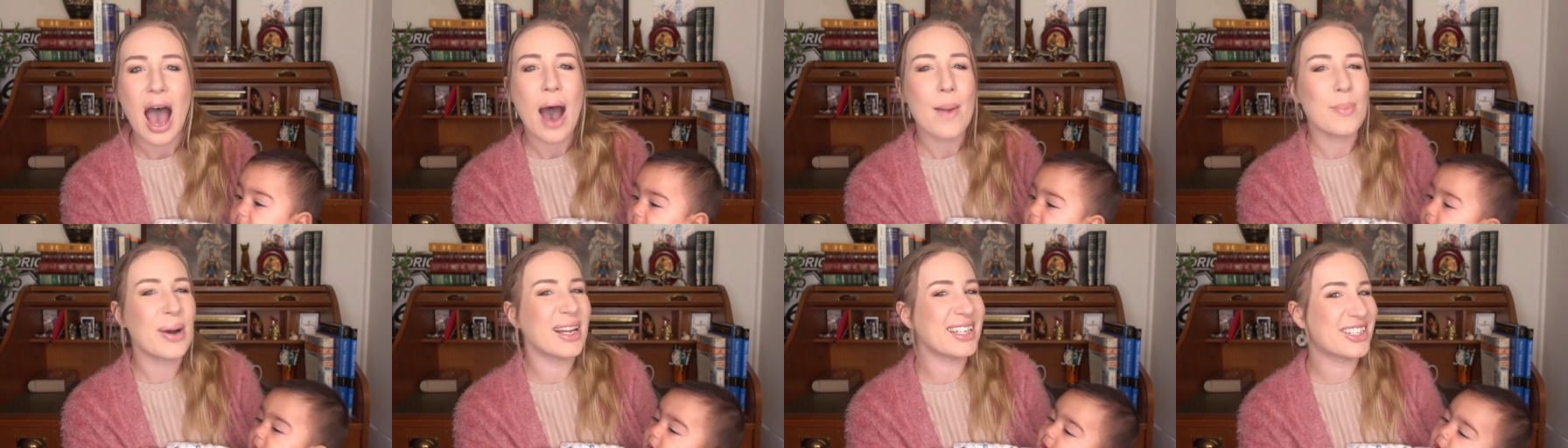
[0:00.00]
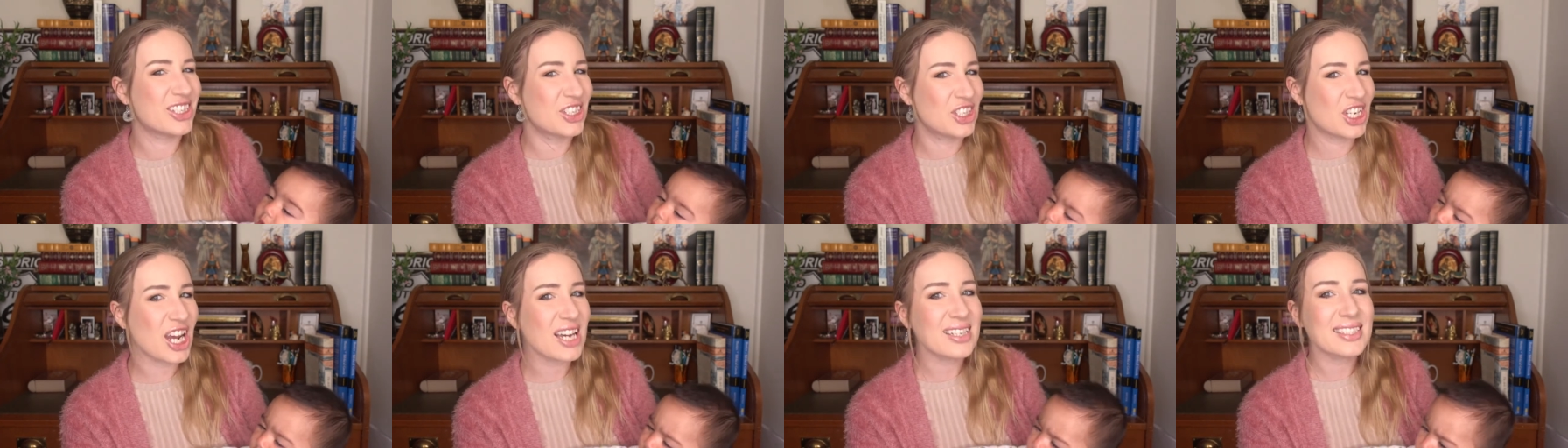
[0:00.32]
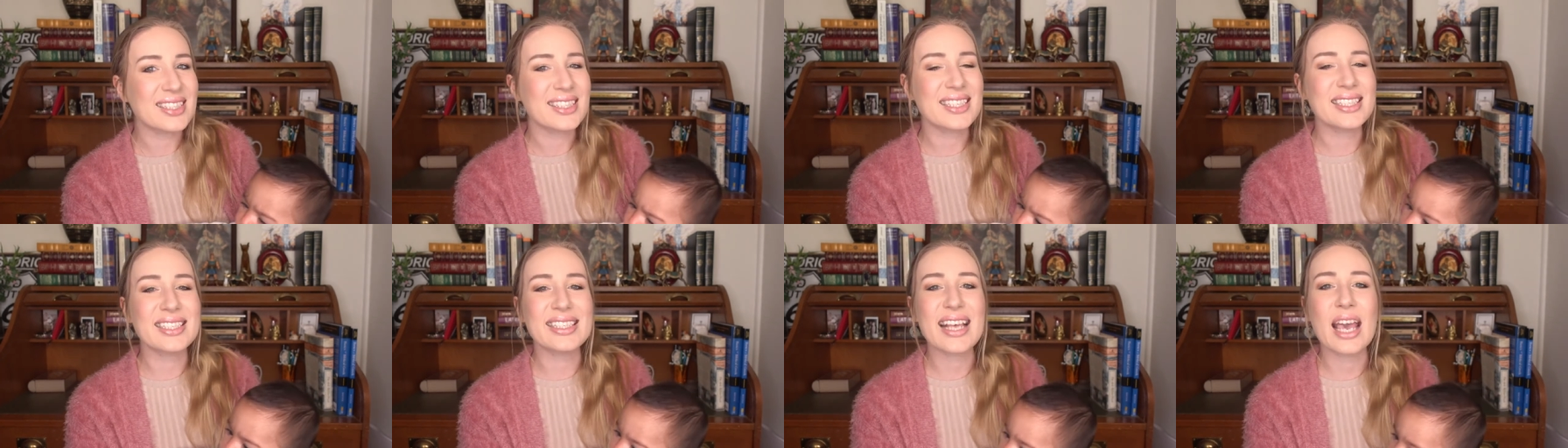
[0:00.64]
But
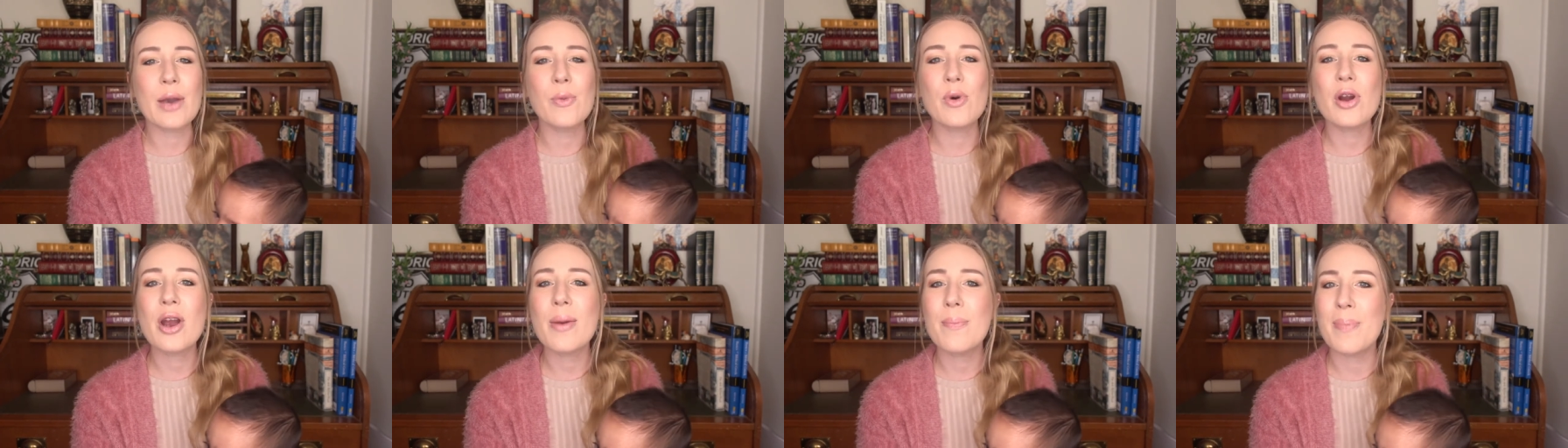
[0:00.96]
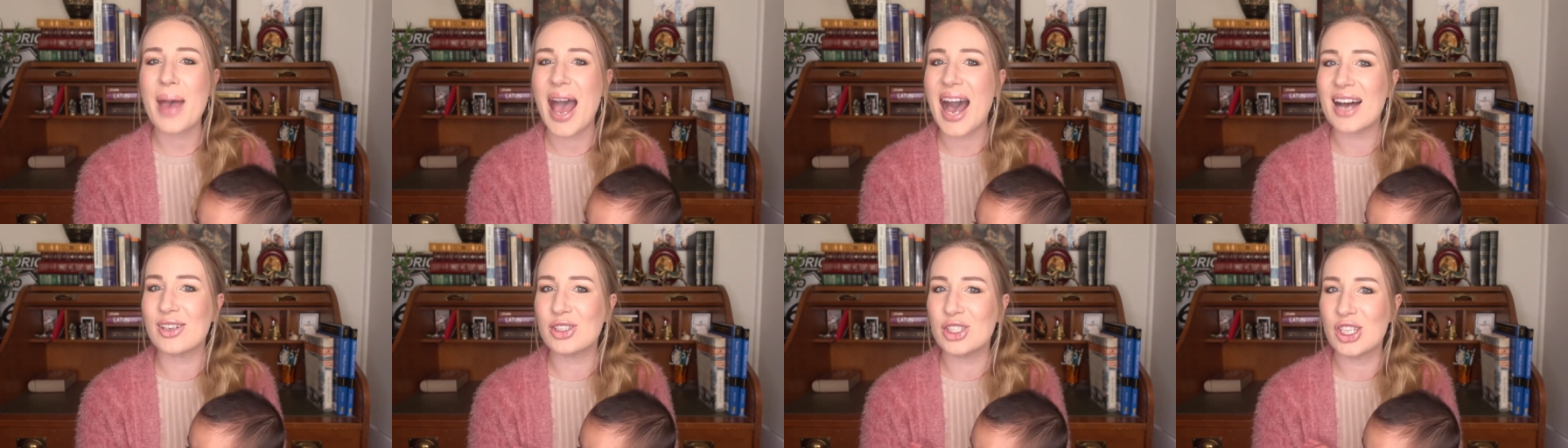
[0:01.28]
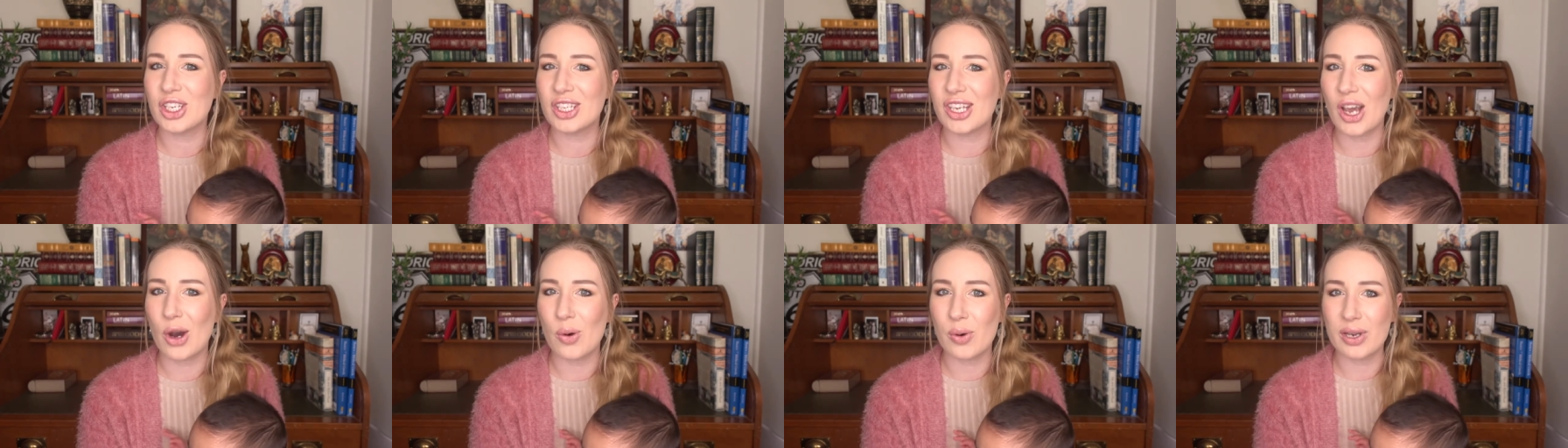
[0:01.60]
just as they were about to
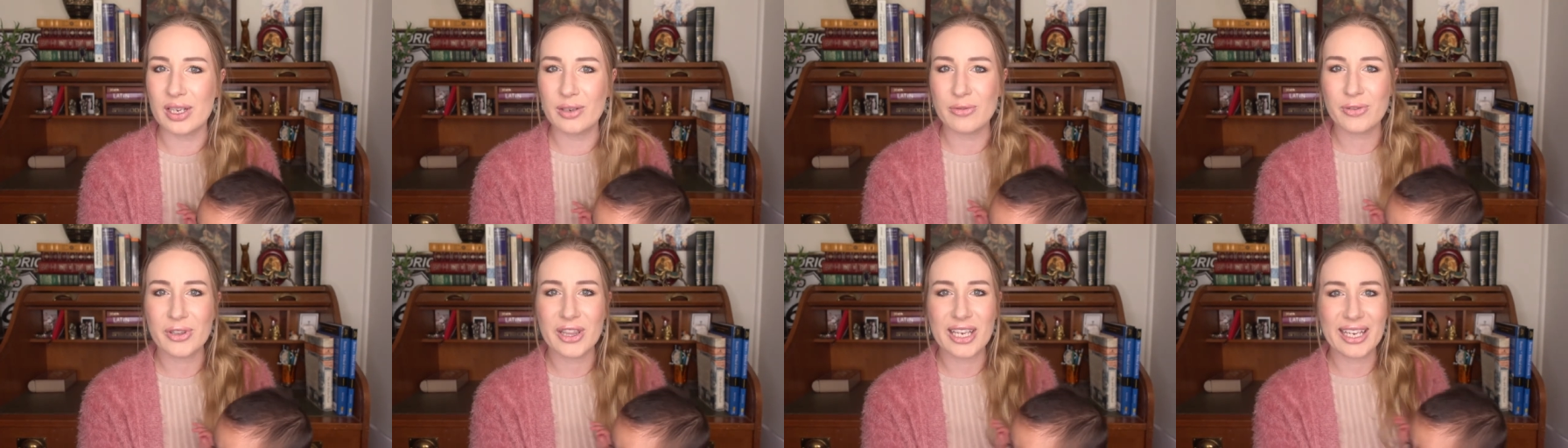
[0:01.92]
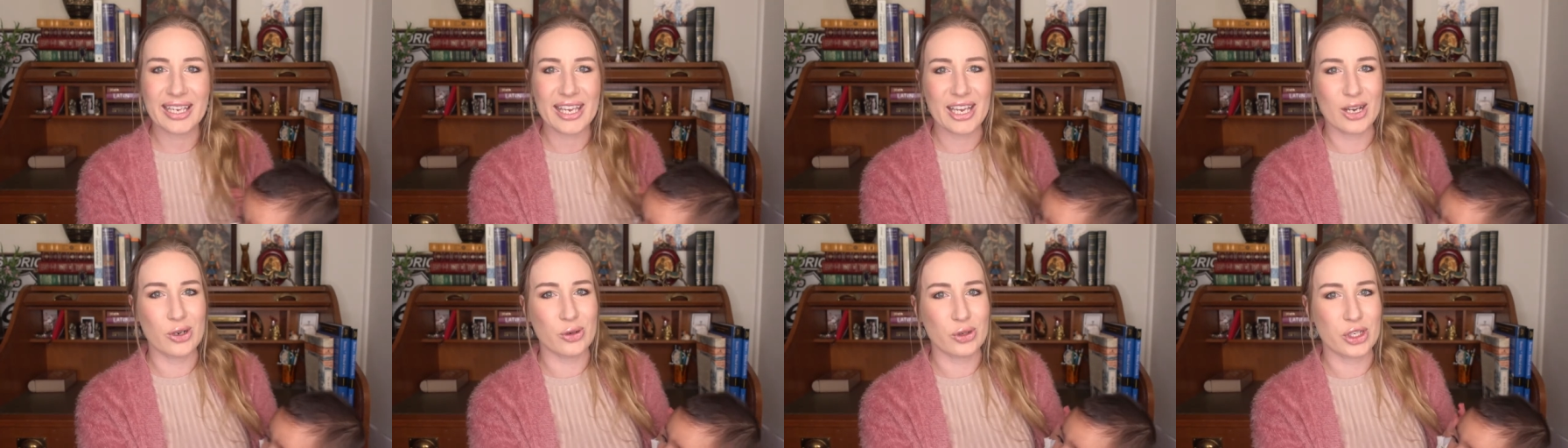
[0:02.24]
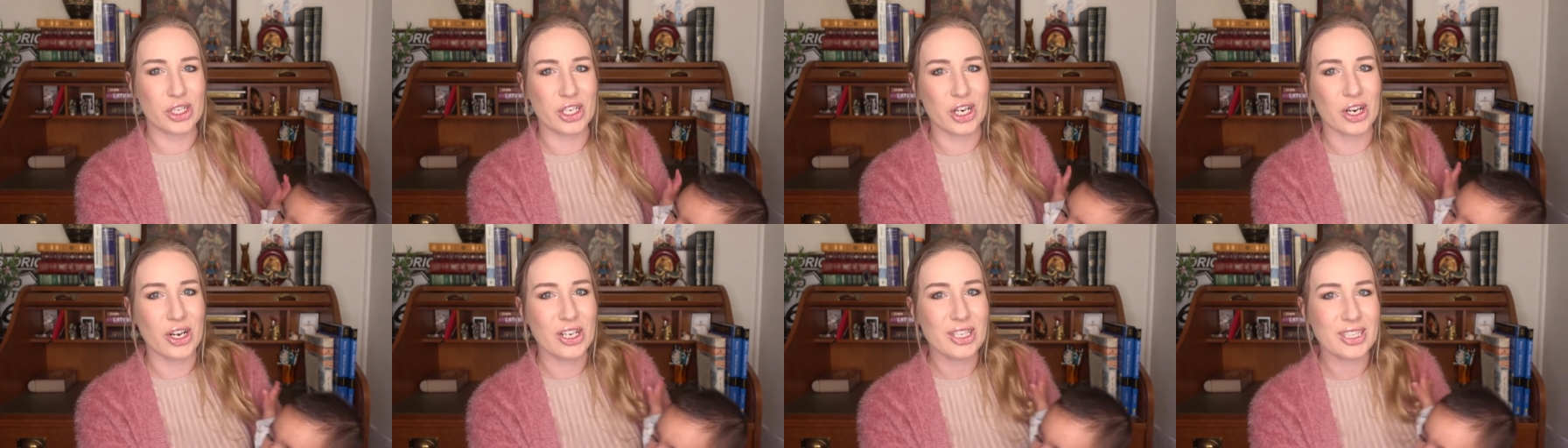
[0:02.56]
go in for the kill
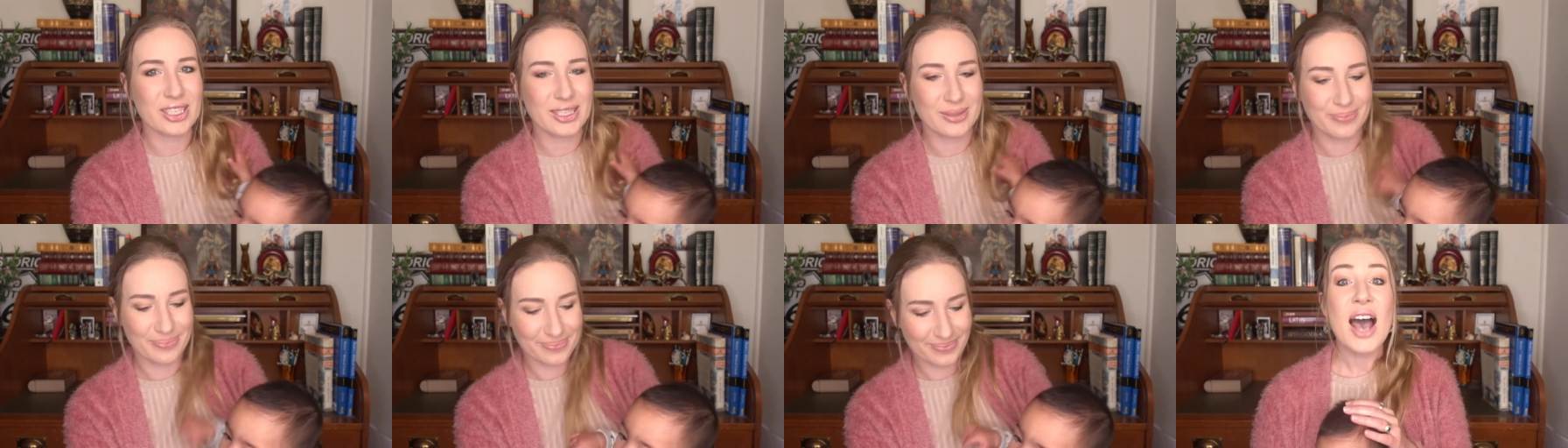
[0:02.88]
shot,